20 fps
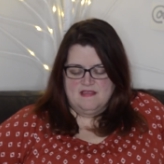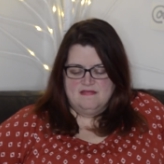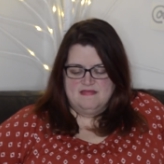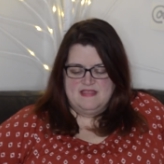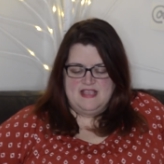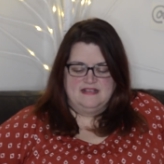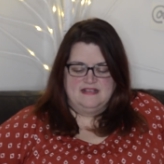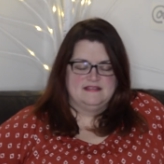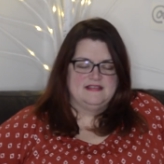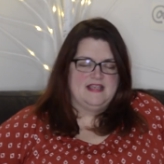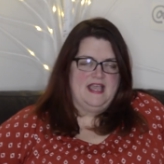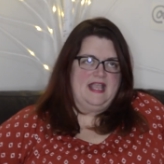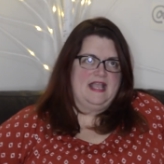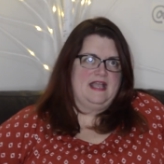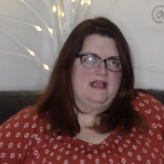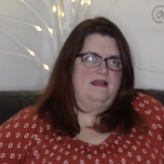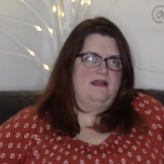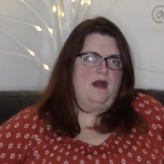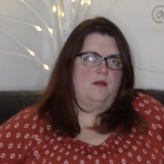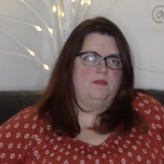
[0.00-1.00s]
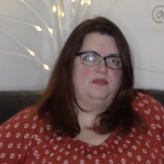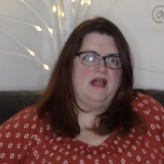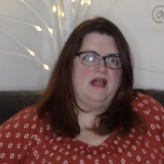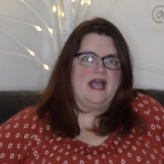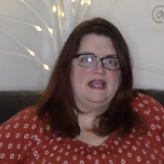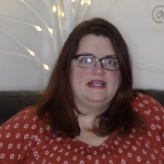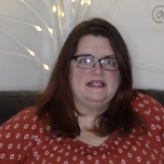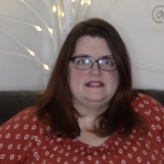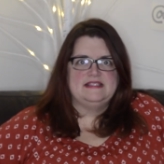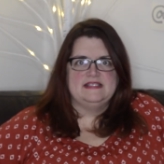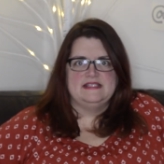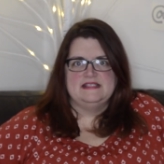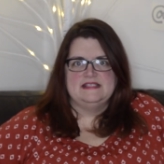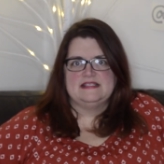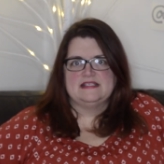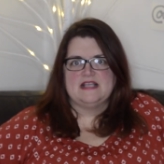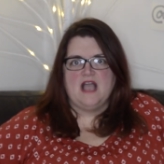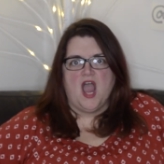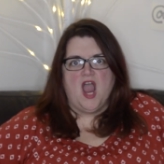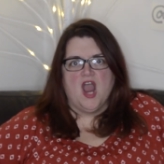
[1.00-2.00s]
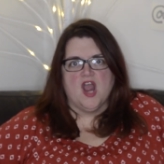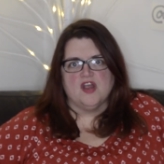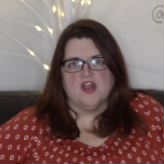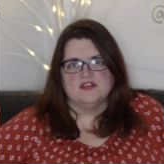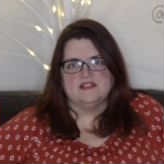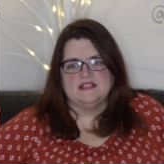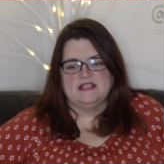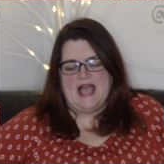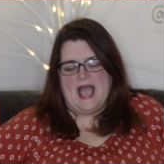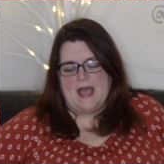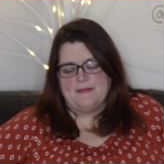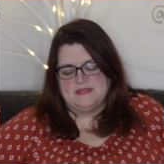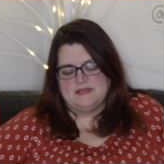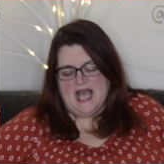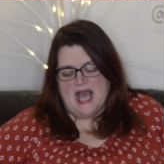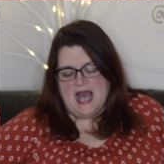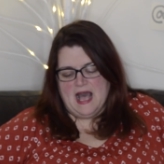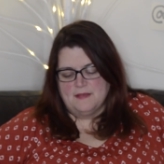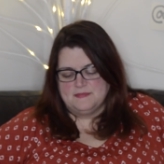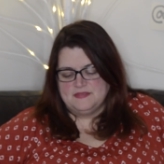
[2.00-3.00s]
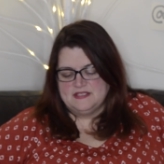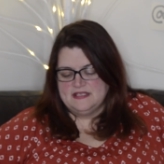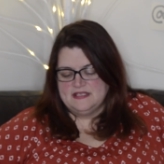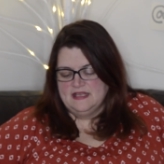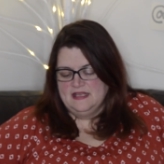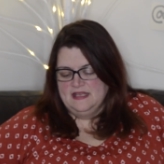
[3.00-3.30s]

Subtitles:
Things like appliances, cars, laptops,